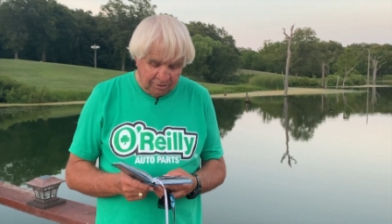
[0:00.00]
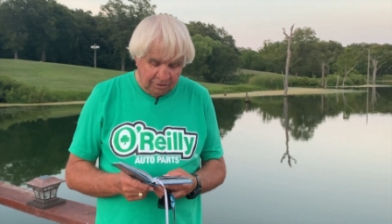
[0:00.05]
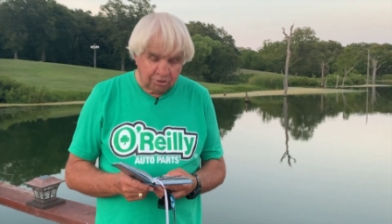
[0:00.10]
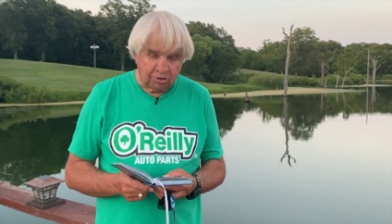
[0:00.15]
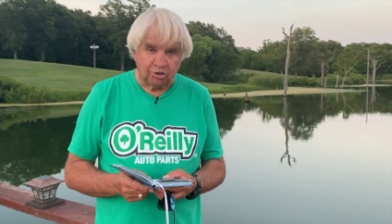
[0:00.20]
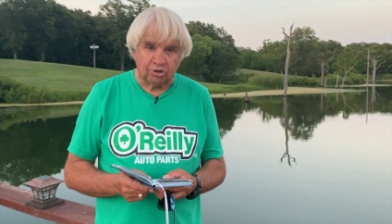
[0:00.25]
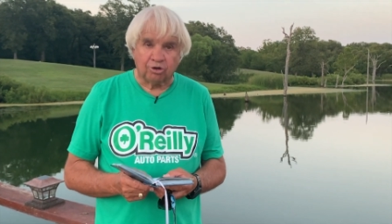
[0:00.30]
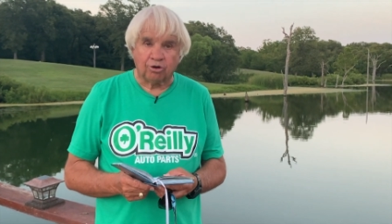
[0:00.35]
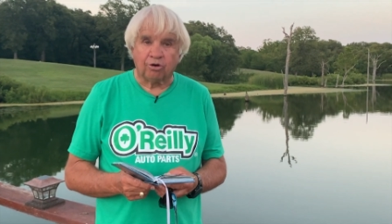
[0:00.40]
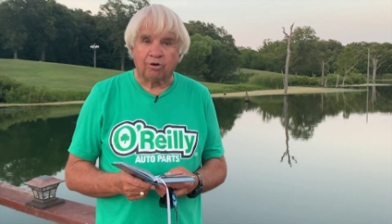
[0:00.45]

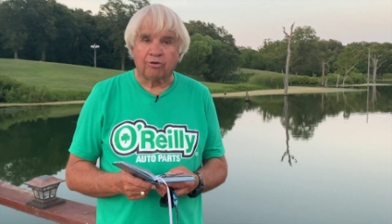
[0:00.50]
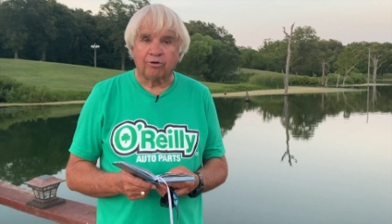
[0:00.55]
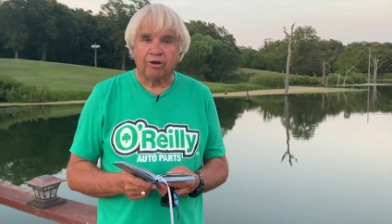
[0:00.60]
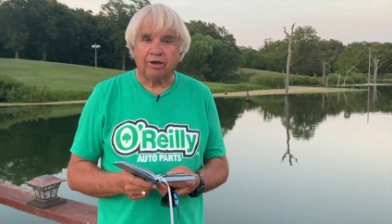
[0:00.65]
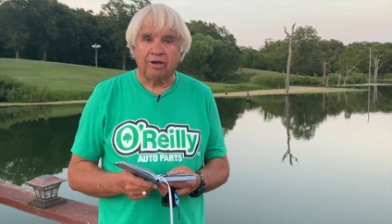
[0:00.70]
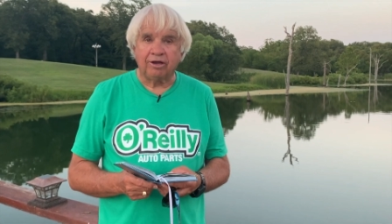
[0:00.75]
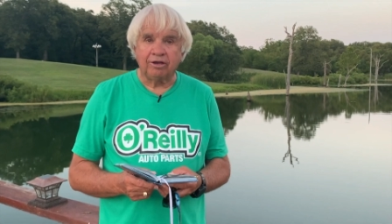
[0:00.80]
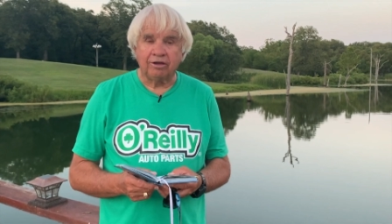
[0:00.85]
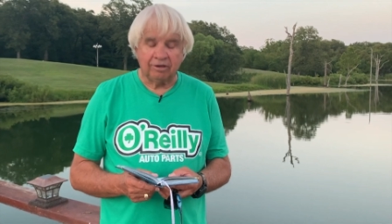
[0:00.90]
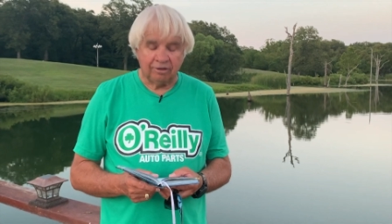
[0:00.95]

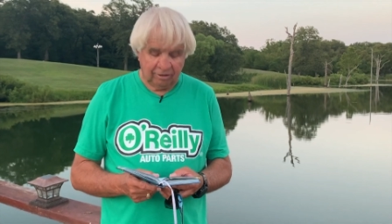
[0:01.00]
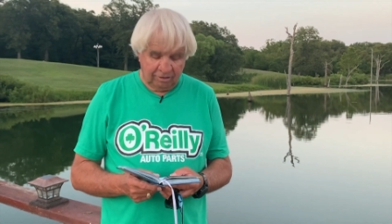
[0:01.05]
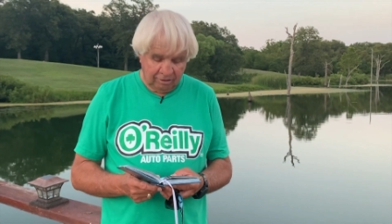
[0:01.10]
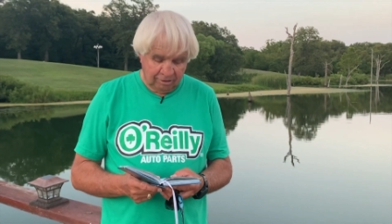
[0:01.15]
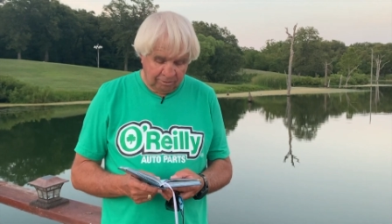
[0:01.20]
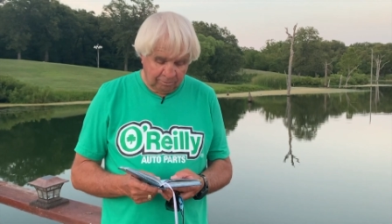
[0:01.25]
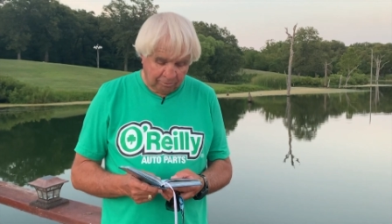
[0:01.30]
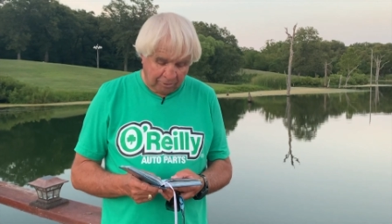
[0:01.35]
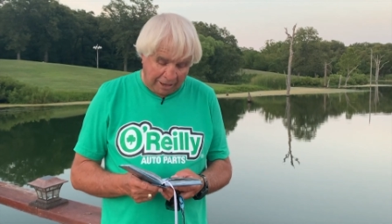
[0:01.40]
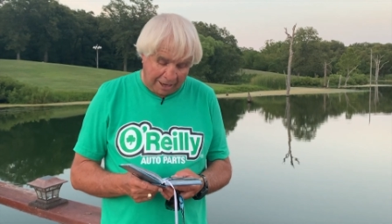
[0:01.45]
jewelry,
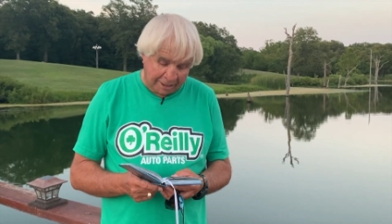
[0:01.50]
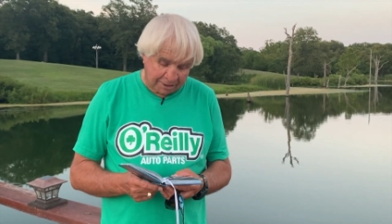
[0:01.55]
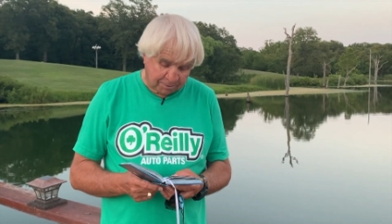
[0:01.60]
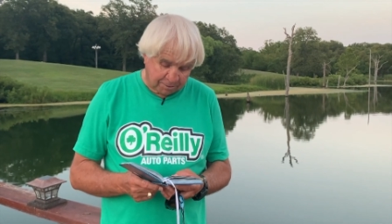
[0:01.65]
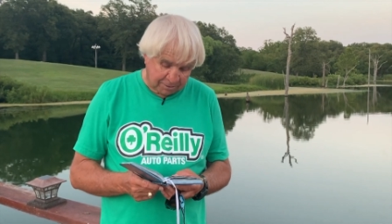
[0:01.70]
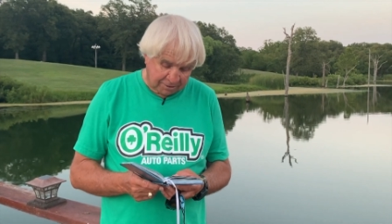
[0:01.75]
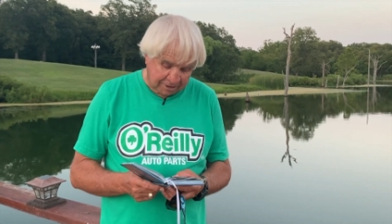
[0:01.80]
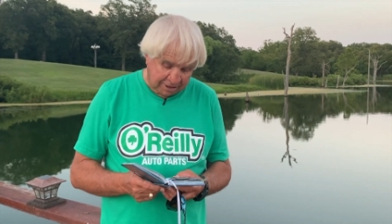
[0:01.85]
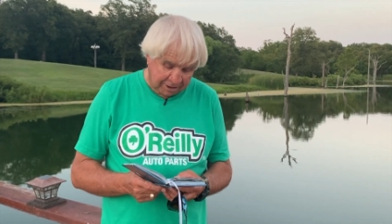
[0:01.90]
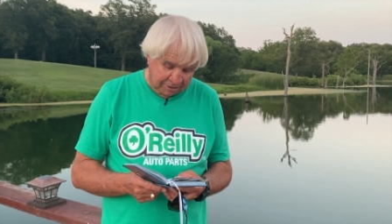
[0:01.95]
prized
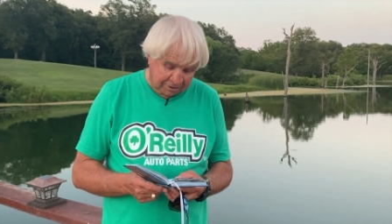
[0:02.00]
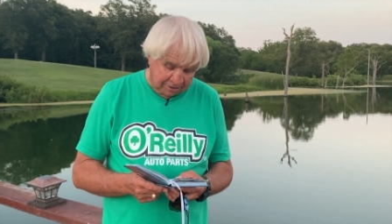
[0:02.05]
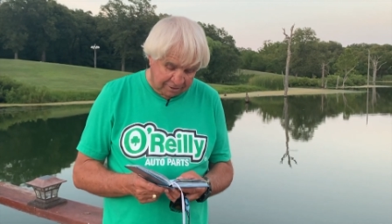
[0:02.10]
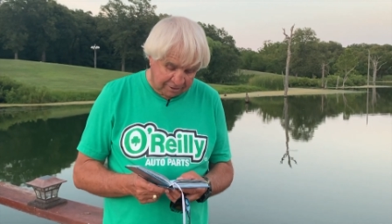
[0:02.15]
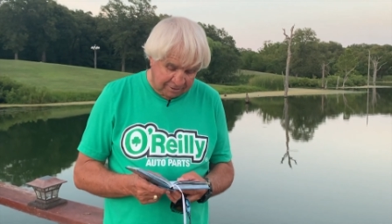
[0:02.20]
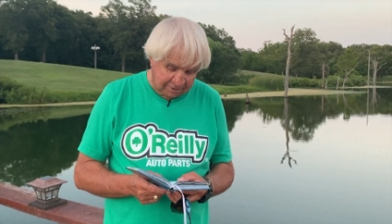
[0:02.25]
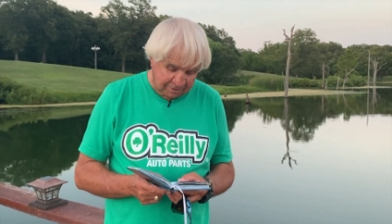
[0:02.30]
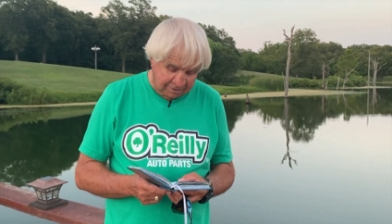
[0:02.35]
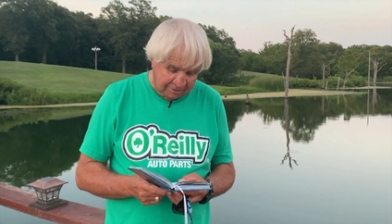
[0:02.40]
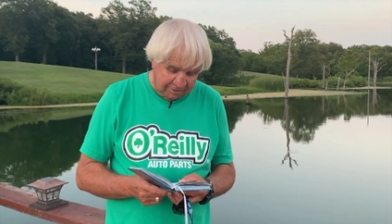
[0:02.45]

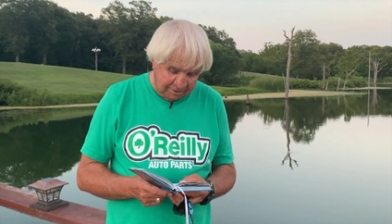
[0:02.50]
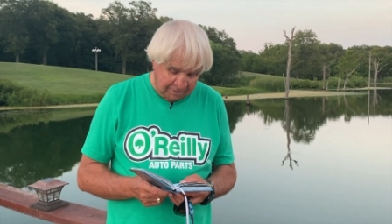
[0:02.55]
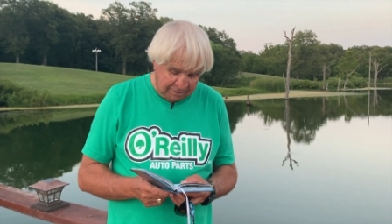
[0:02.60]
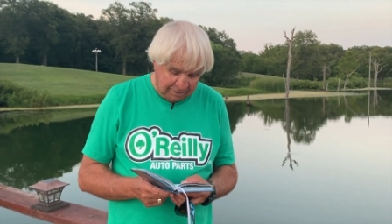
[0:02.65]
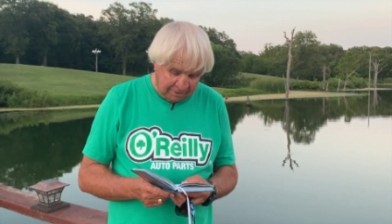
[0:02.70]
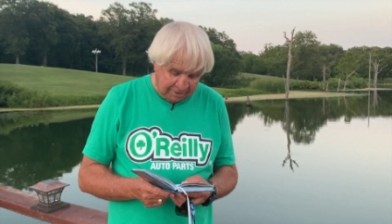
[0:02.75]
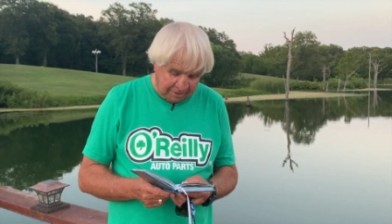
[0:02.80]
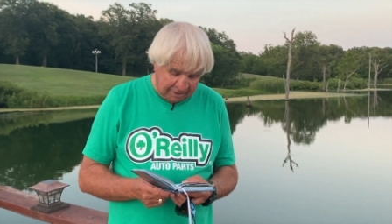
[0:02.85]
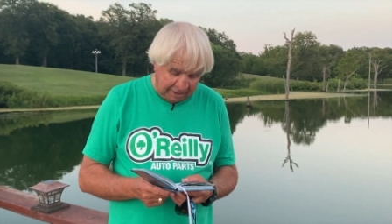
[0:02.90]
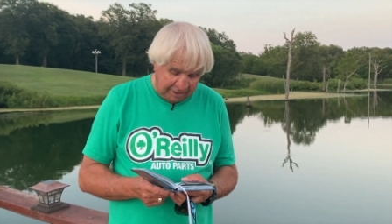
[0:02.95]
possessions,
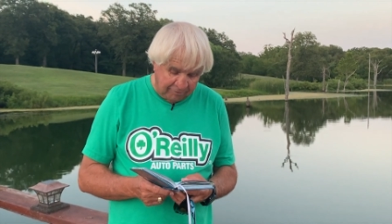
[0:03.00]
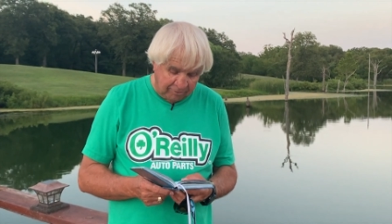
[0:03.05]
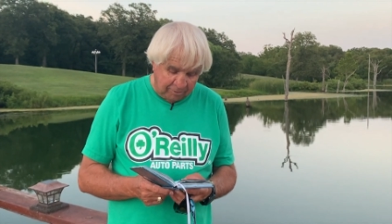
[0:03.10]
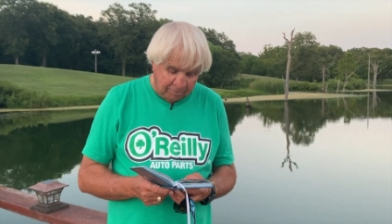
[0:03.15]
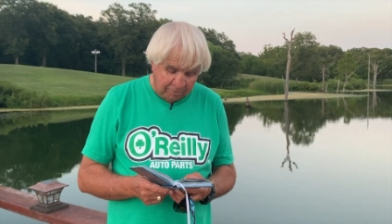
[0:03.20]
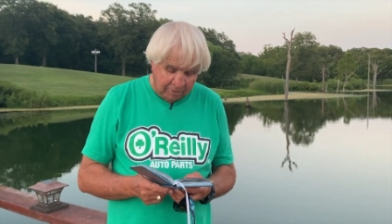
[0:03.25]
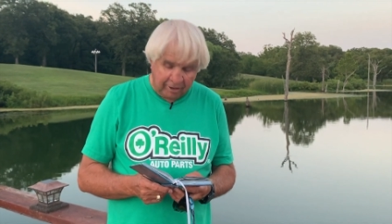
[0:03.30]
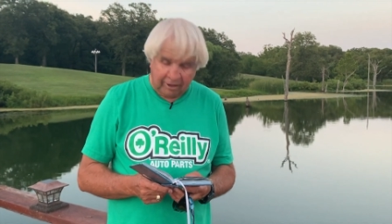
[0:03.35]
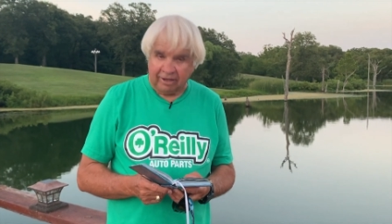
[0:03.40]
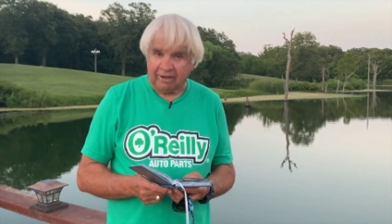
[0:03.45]
even
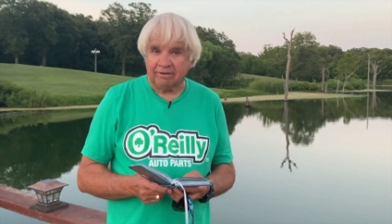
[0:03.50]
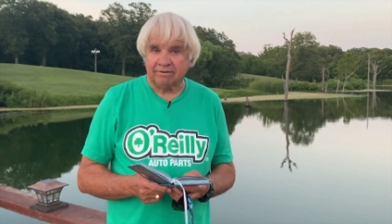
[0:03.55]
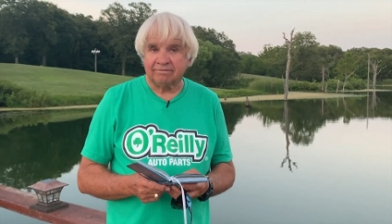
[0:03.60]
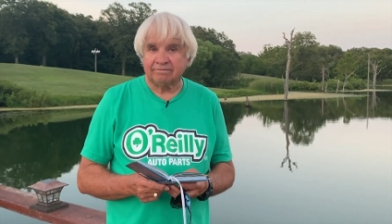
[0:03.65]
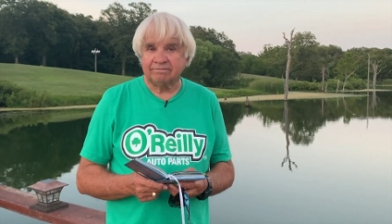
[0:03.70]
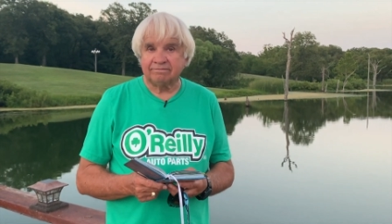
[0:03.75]
money.